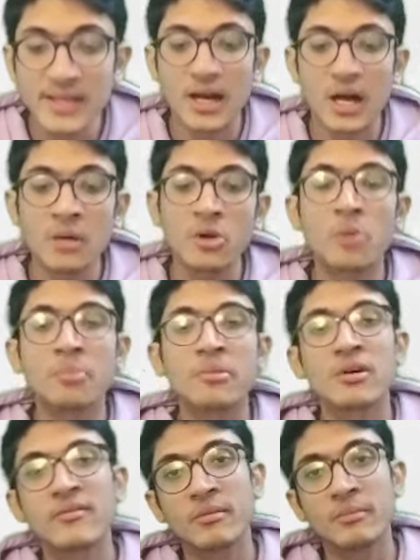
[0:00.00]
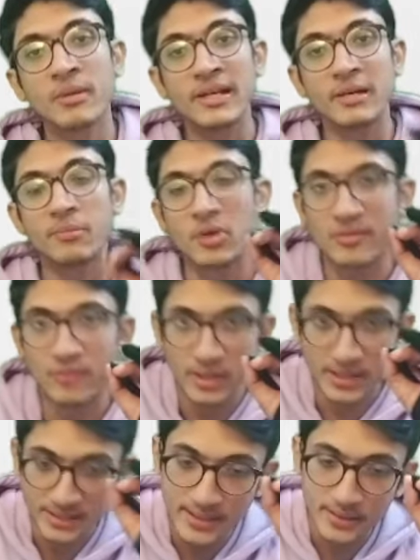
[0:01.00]
unobservable inputs for
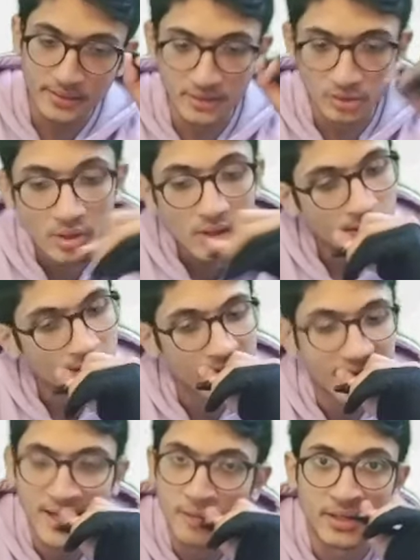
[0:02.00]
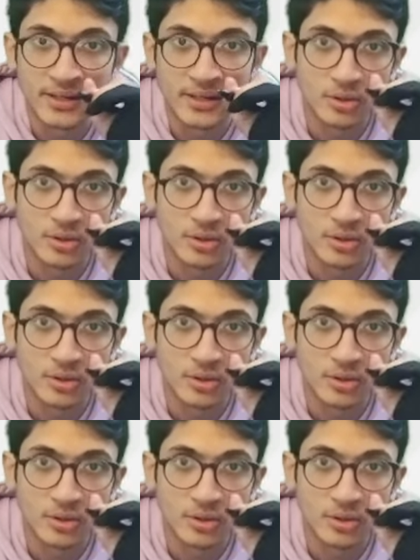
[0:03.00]
any asset or liability.